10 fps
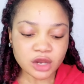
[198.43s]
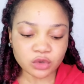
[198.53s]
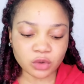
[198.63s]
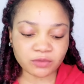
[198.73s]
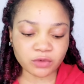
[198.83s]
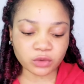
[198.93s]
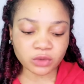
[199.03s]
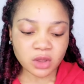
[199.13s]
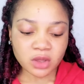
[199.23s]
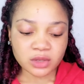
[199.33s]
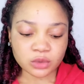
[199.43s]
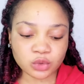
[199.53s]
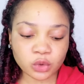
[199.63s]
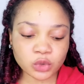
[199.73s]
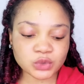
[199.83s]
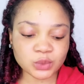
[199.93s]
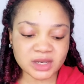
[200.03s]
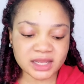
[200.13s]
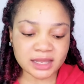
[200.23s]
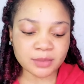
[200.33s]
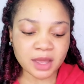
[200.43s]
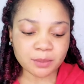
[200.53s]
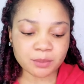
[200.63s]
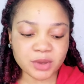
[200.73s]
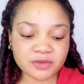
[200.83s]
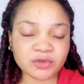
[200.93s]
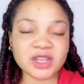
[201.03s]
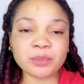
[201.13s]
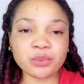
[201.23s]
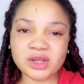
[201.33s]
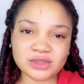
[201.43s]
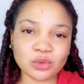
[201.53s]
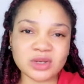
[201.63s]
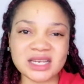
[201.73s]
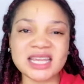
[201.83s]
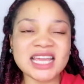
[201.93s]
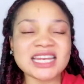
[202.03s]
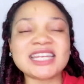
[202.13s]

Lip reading: nor for those with him, but for the priests only.